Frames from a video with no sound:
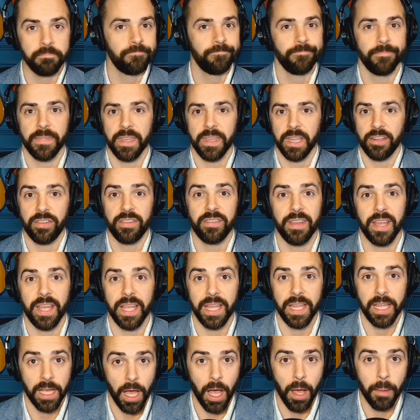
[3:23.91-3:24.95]
let's
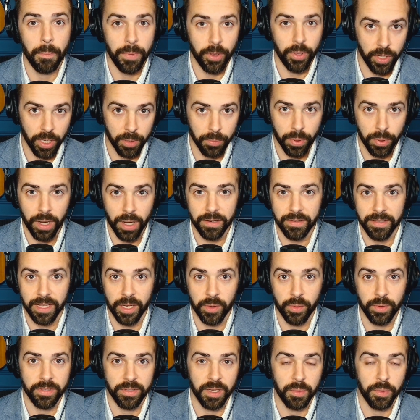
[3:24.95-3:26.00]
say $1 million,
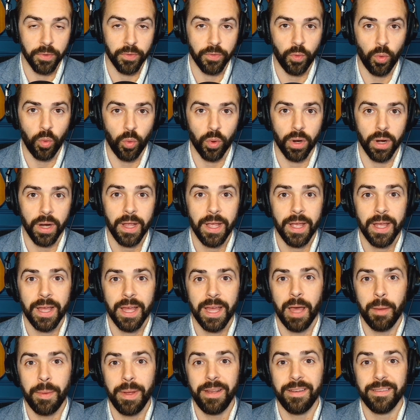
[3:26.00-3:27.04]
like we said before,
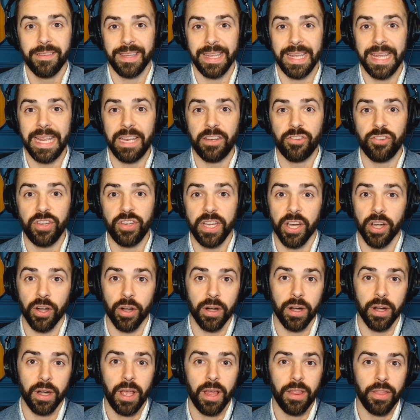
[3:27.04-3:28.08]
that means each
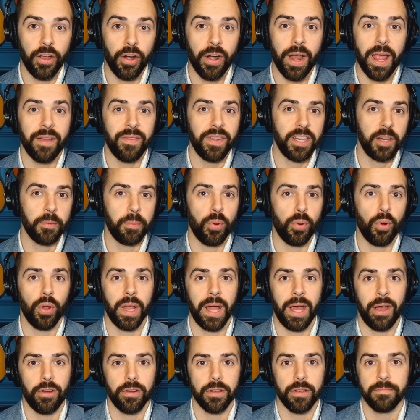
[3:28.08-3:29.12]
year they're having to
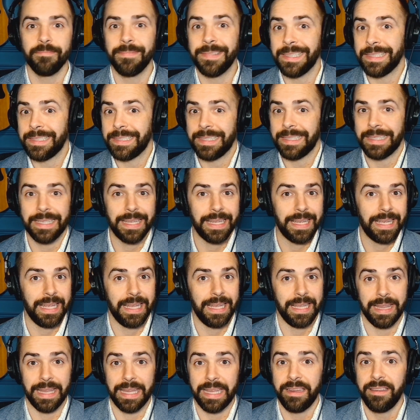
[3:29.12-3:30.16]
pull out
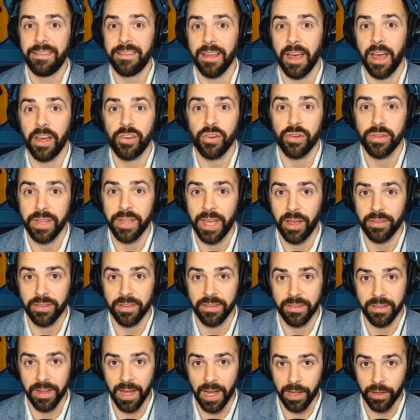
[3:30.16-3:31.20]
at least
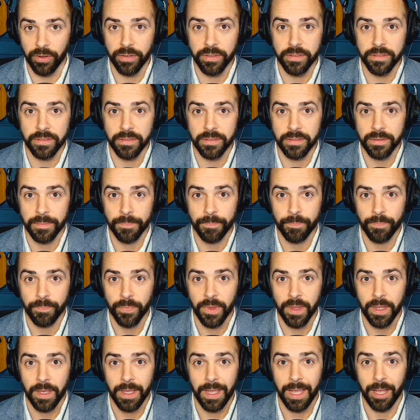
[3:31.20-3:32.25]
$100,000.
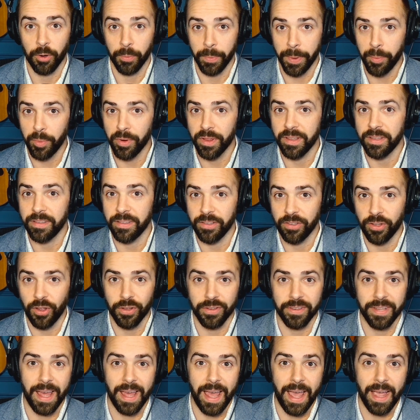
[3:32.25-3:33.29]
And remember, this is all
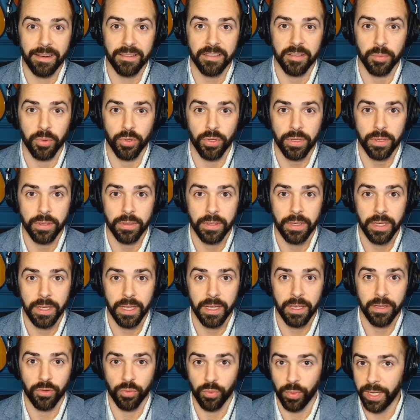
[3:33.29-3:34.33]
taxable
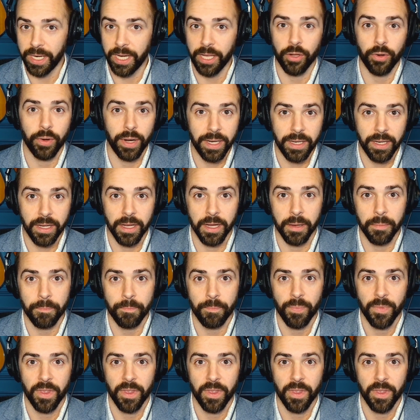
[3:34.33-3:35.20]
as regular income.